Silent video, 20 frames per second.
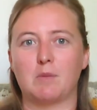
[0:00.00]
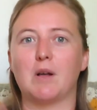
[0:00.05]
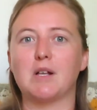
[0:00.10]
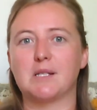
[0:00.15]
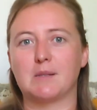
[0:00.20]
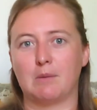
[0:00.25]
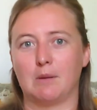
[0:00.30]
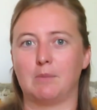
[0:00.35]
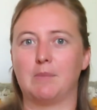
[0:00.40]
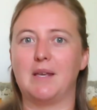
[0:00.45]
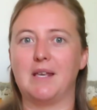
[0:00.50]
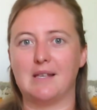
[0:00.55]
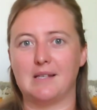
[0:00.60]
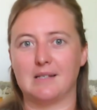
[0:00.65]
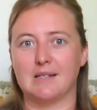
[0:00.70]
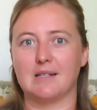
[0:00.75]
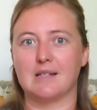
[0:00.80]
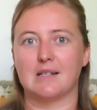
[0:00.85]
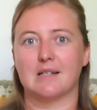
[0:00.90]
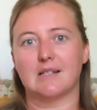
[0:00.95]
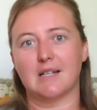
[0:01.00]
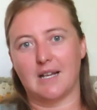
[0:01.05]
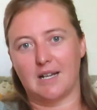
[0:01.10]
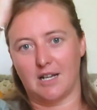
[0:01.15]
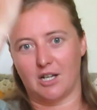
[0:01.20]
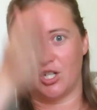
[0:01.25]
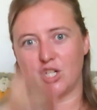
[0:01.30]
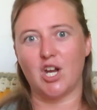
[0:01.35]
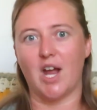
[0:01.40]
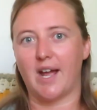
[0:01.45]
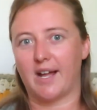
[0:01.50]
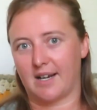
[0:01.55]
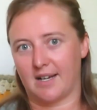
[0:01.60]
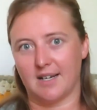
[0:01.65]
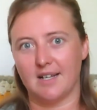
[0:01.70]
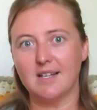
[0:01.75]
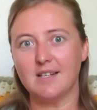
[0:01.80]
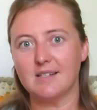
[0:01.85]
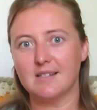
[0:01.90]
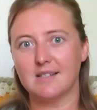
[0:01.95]
possible pieces in a
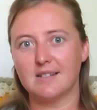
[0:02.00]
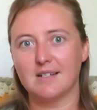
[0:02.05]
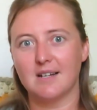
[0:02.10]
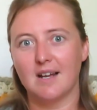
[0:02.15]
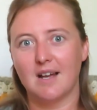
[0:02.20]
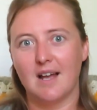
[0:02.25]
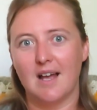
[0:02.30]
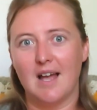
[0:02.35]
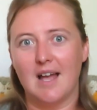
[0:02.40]
checklist,